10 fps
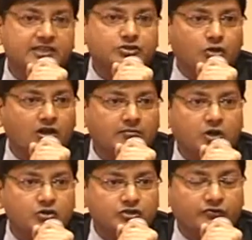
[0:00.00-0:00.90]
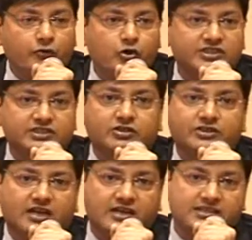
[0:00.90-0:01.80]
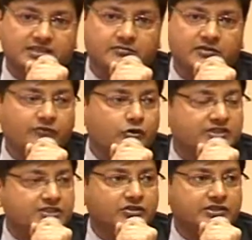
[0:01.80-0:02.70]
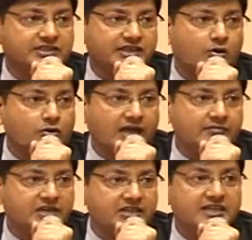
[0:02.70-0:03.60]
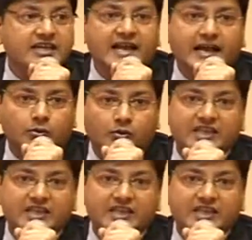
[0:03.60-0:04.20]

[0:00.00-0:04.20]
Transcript: It's all about focusing on the customer, focusing on his requirement,